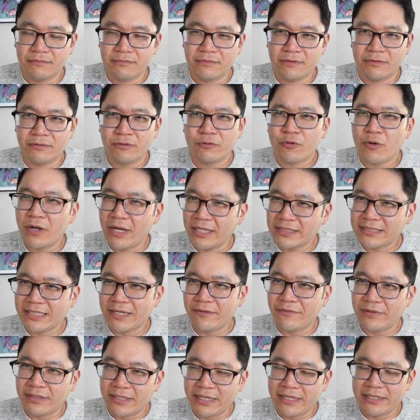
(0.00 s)
or
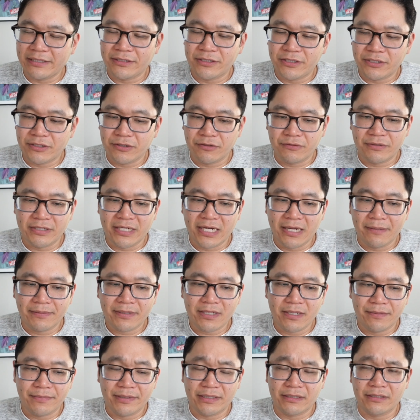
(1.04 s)
quasi-related to, the
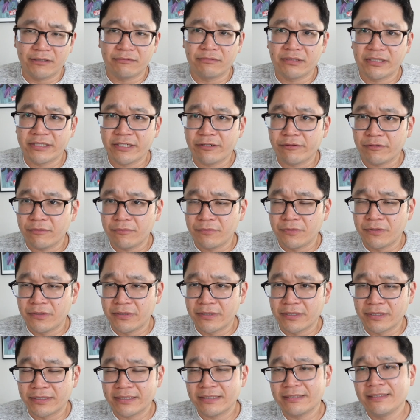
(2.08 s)
upcoming Secret
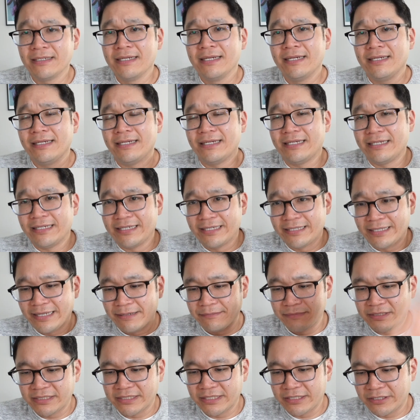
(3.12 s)
War in
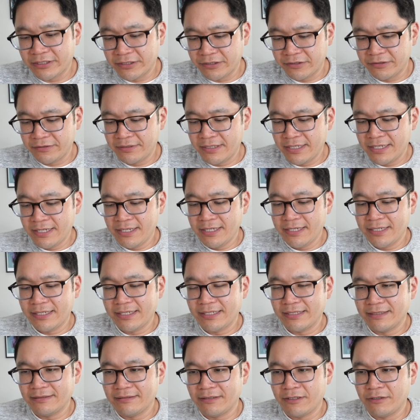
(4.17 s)
MCU.
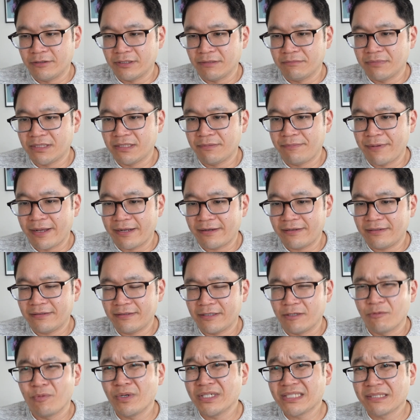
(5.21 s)
There
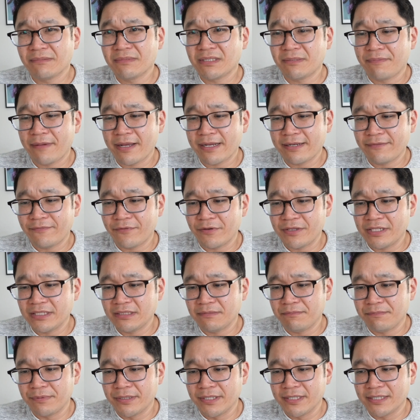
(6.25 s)
was some spec for these
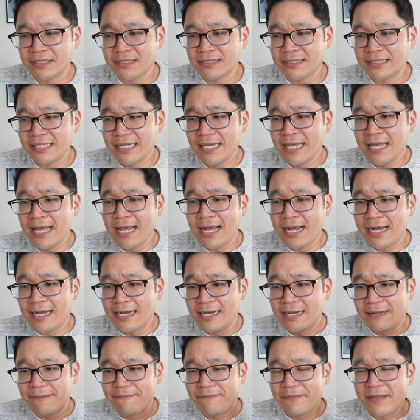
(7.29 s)
books.
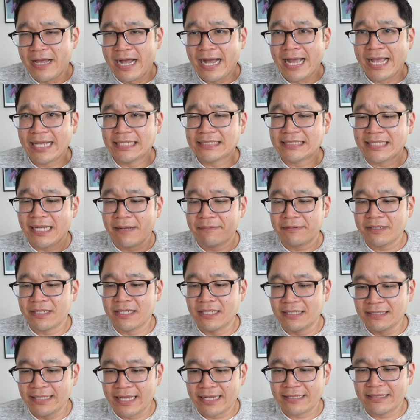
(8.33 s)
I had stopped
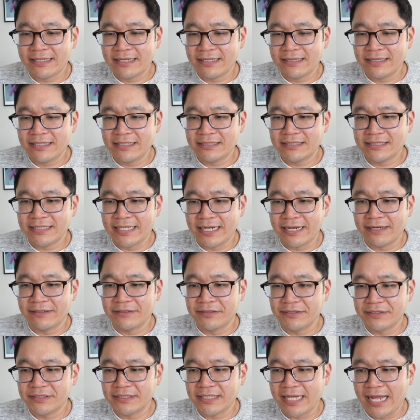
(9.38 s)
collecting these
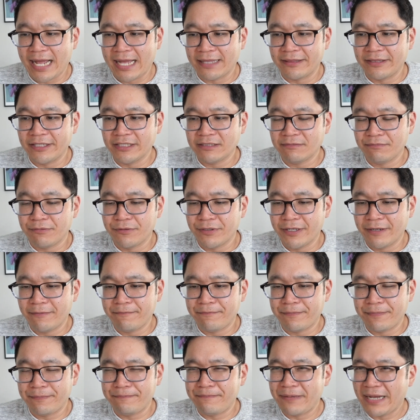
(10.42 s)
titles at this point,
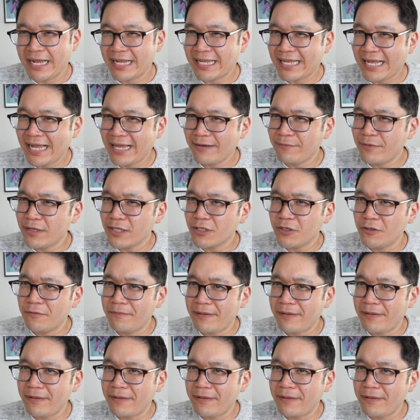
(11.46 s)
but I kind of want to go